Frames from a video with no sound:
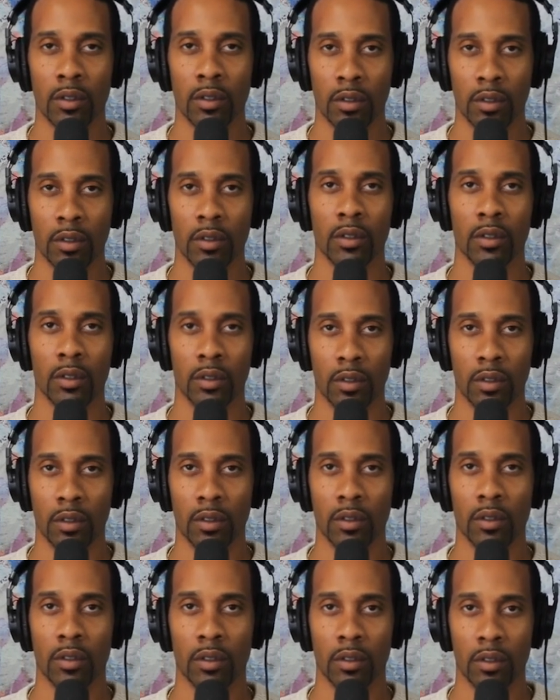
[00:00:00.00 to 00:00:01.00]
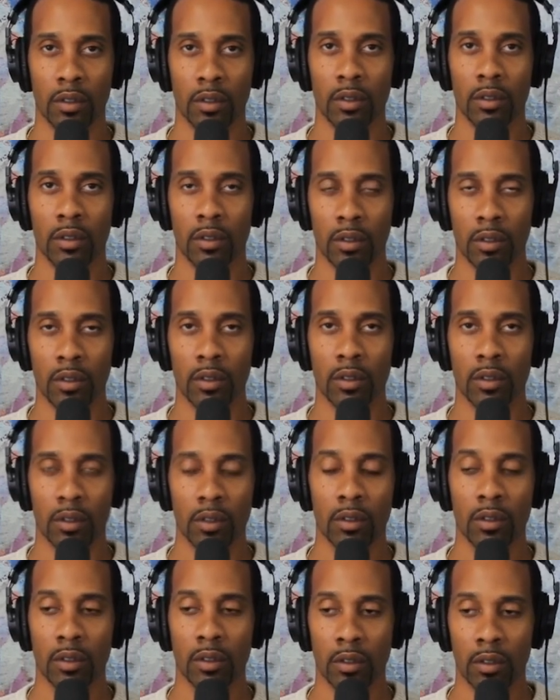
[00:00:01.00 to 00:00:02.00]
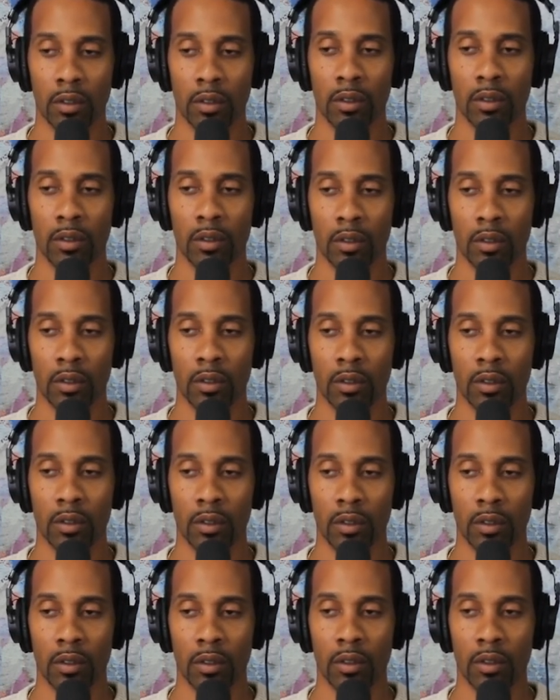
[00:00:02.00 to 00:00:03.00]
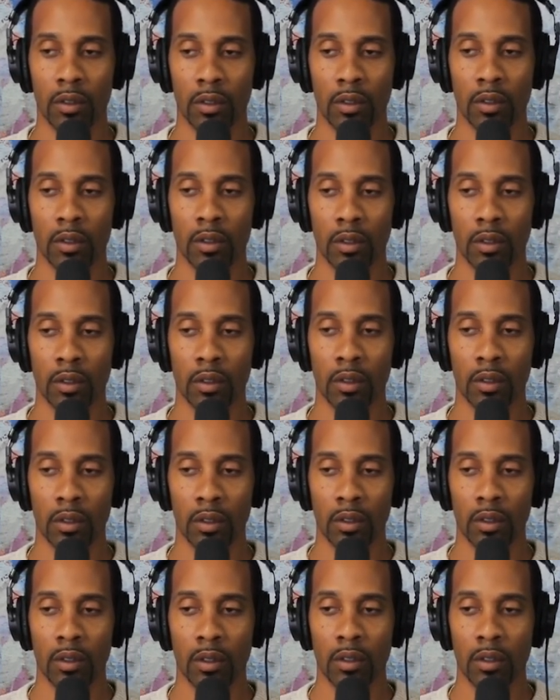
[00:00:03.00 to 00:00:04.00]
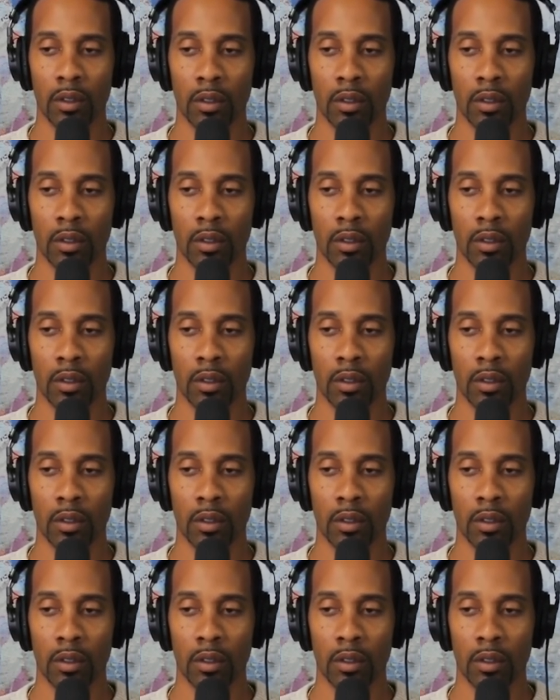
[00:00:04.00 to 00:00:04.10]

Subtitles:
(not speaking)